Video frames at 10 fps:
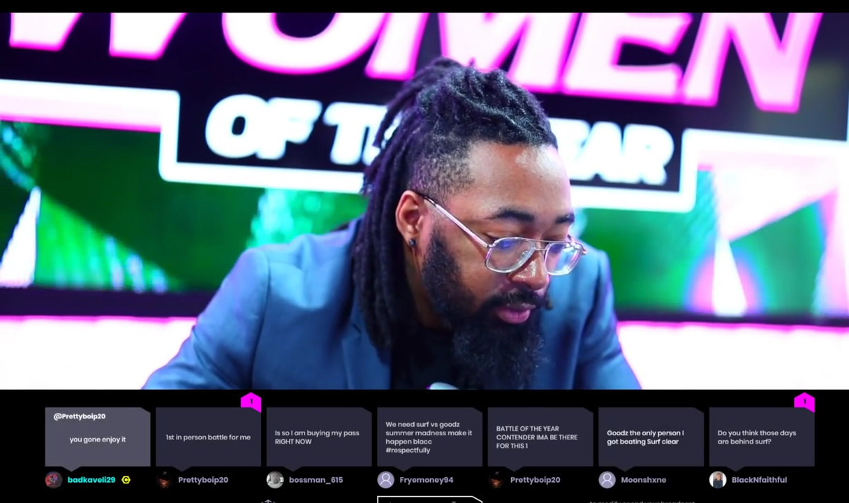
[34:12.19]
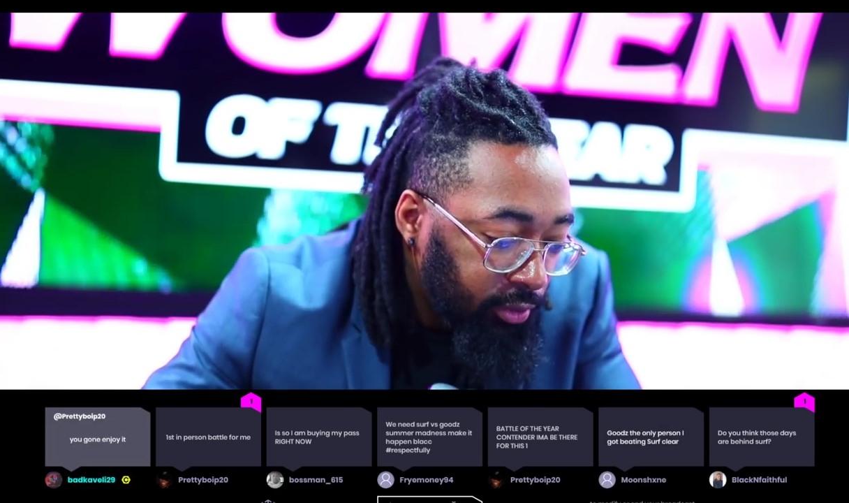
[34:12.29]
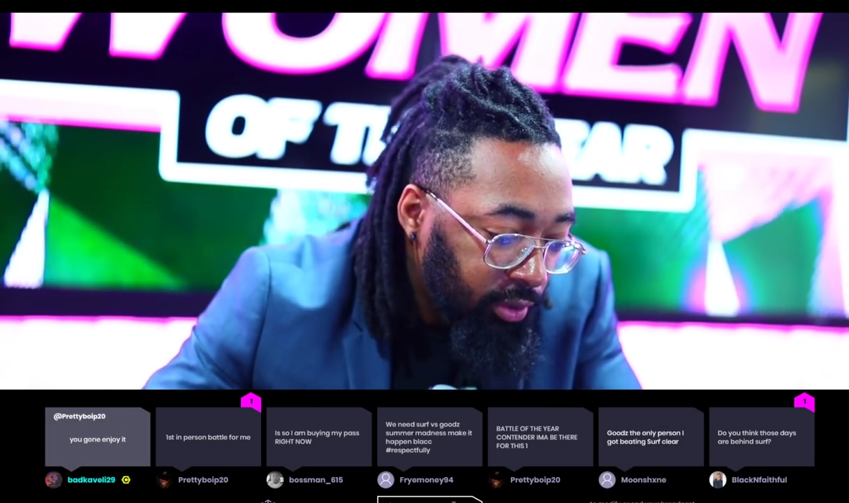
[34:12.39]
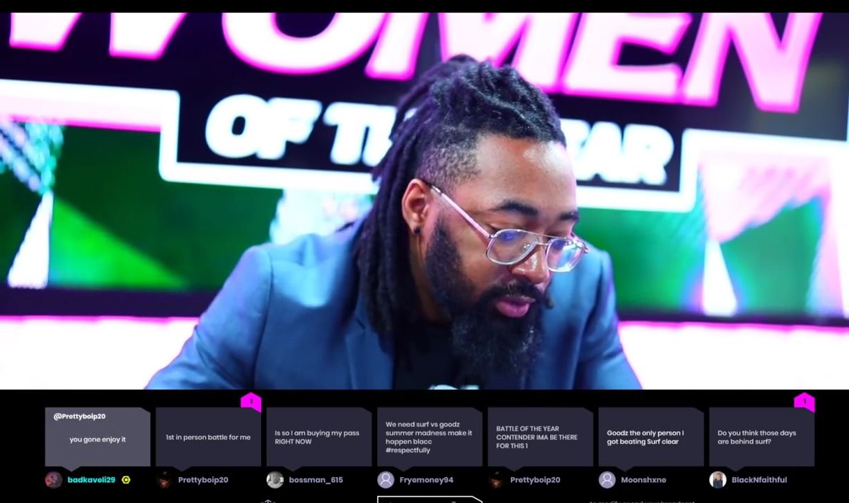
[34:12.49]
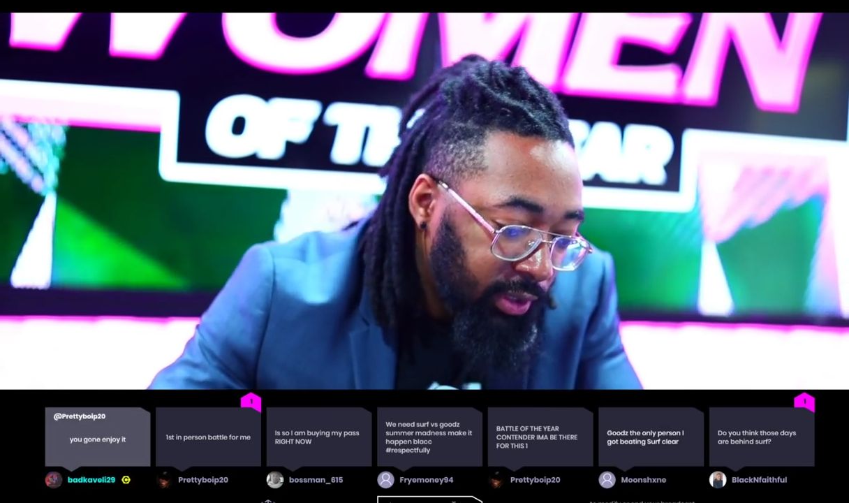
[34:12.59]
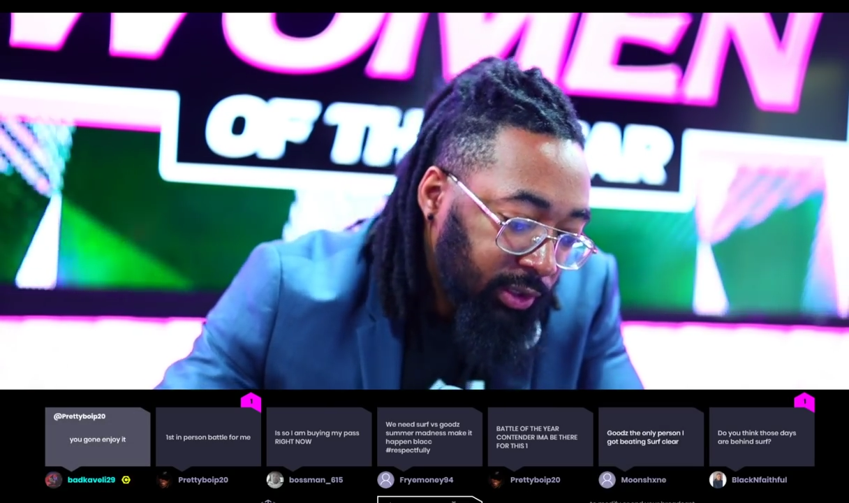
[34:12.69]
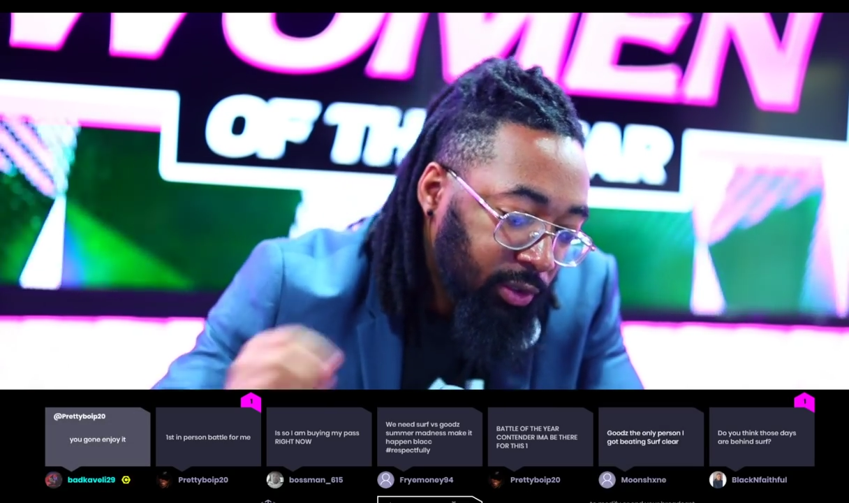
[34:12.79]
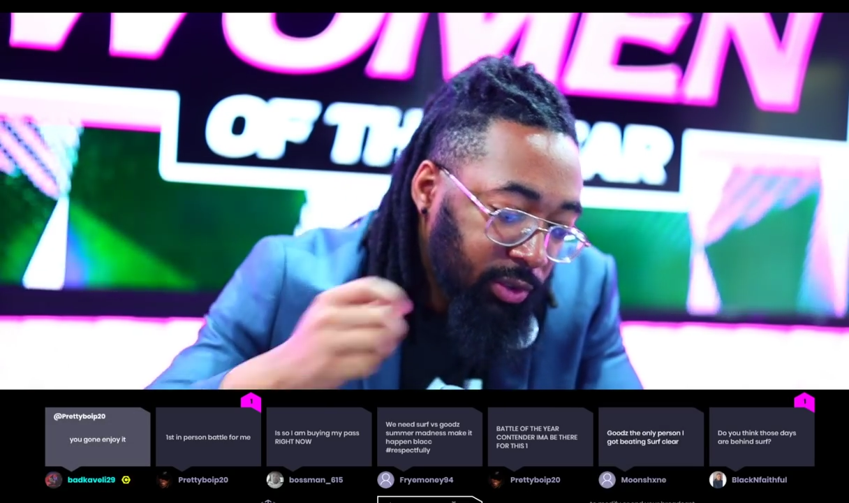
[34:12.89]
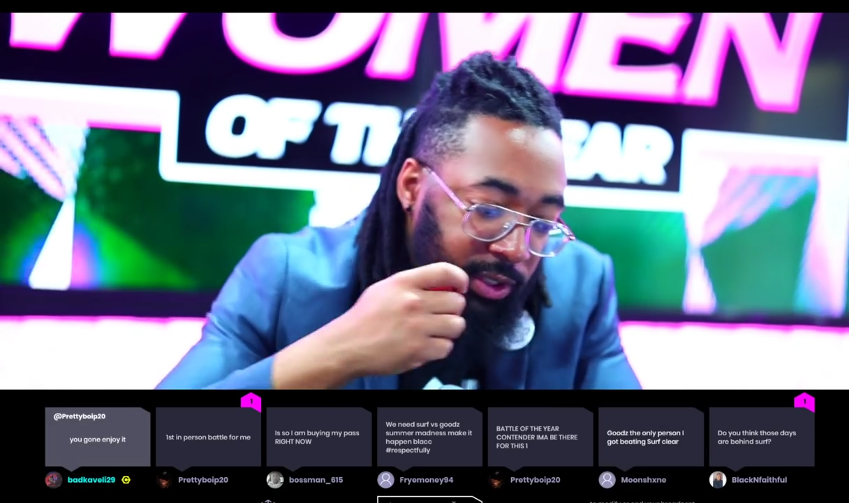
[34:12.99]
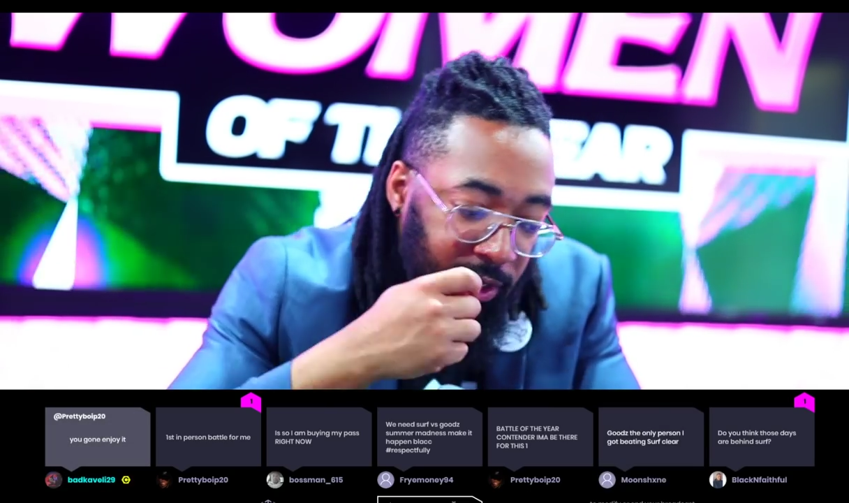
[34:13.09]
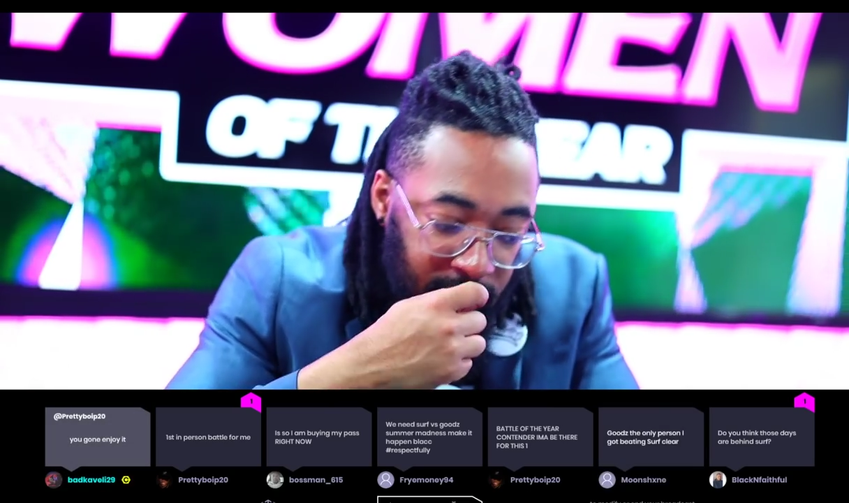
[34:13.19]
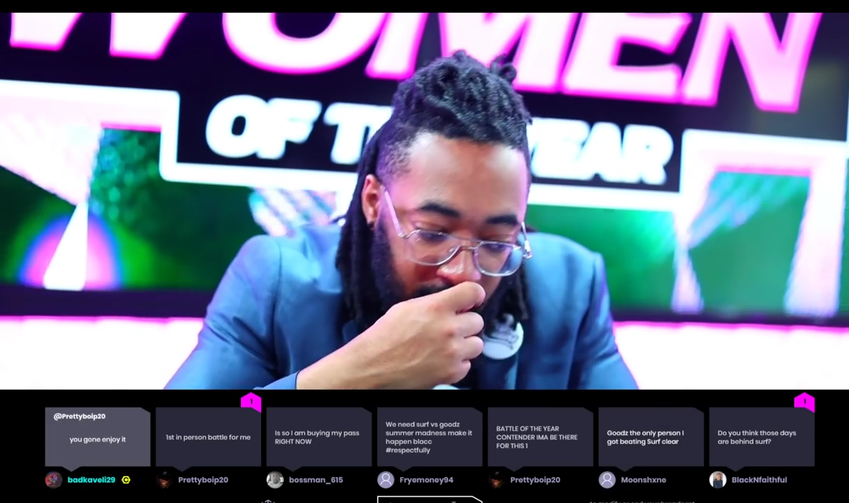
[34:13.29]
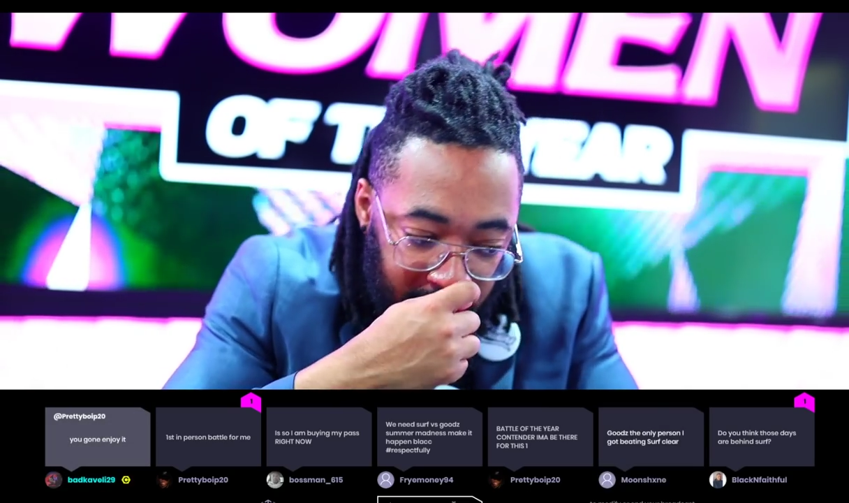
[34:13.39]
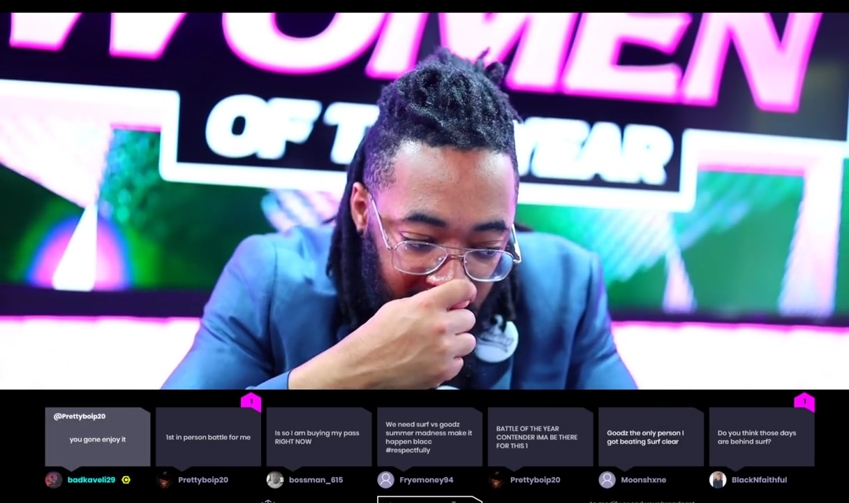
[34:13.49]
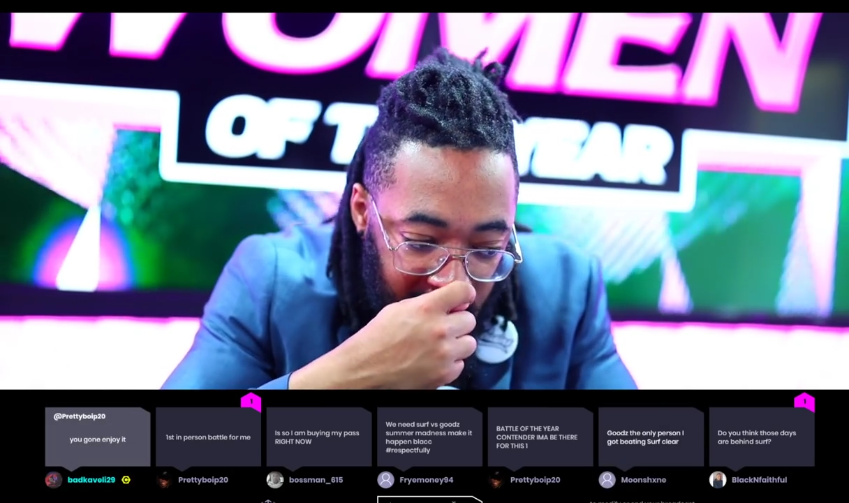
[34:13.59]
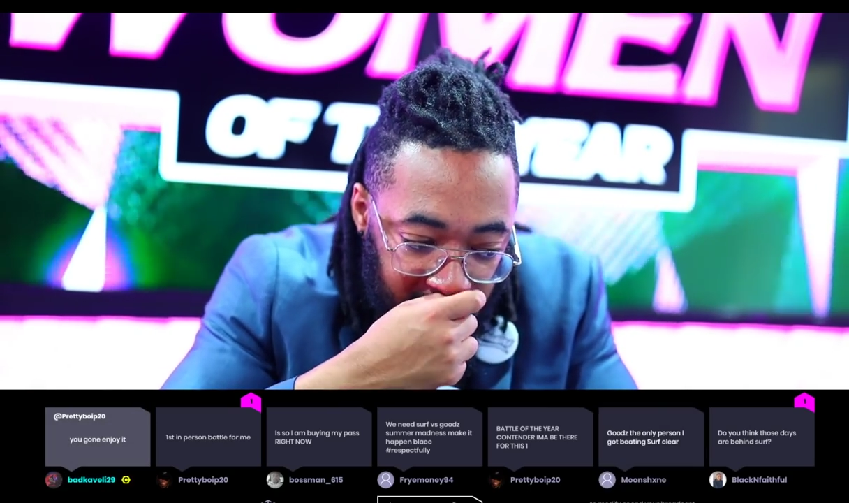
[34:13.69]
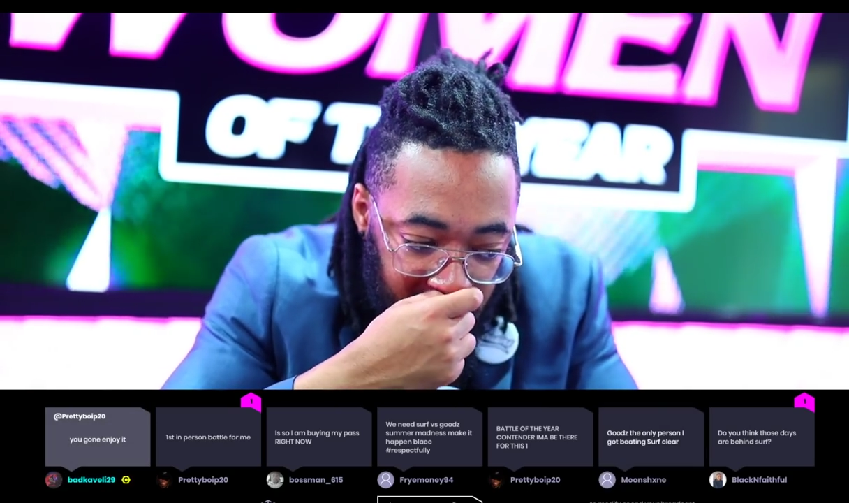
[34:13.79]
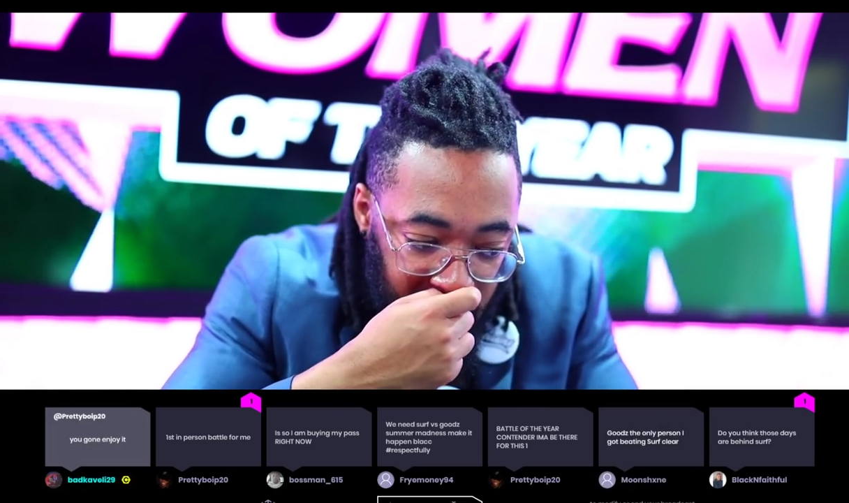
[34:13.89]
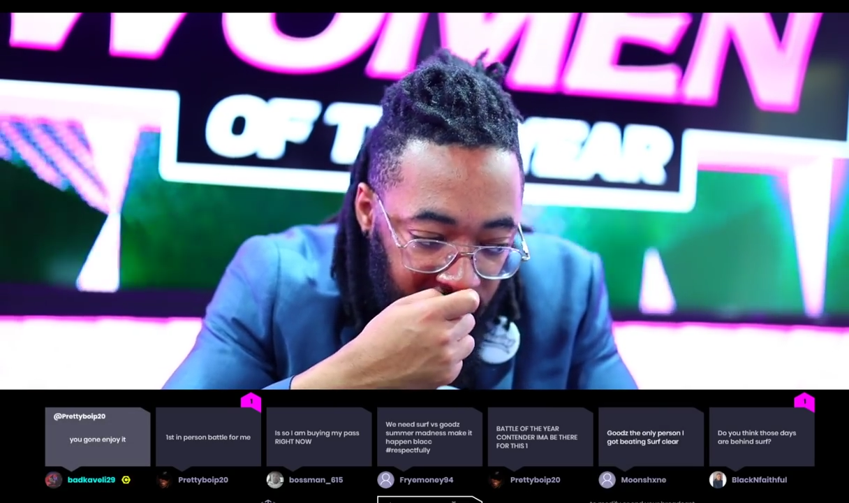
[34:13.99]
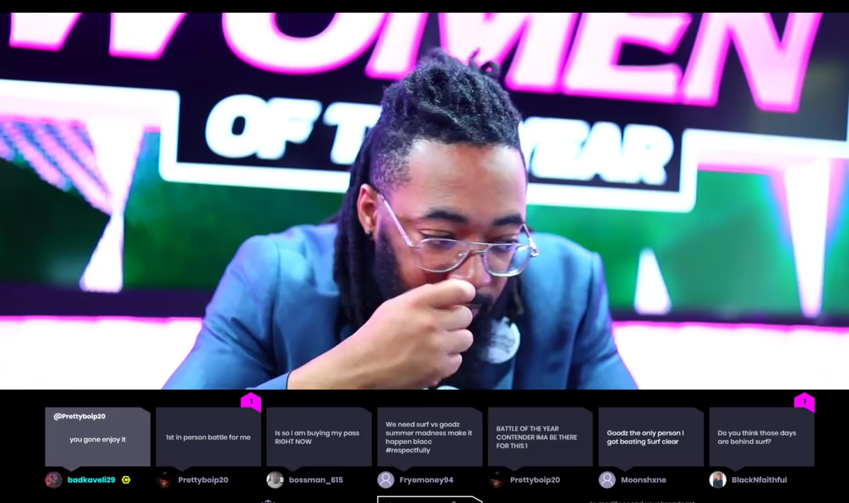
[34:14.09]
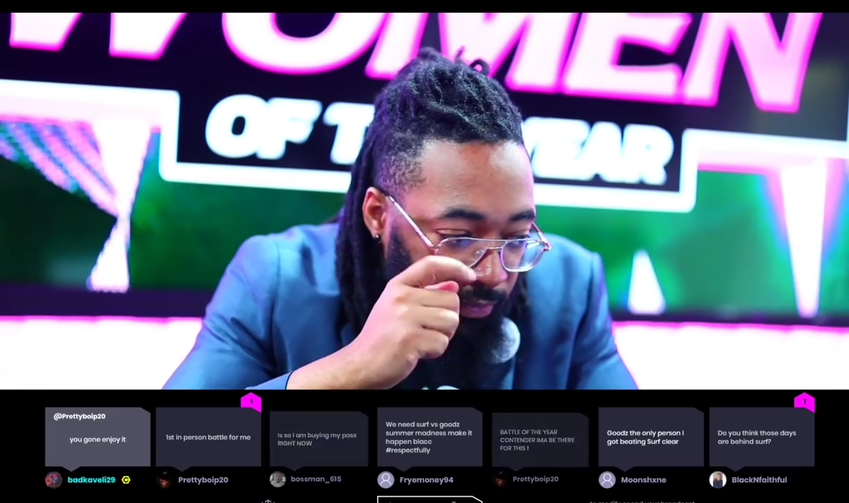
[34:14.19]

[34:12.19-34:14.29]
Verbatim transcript: do you think those days are behind Surf?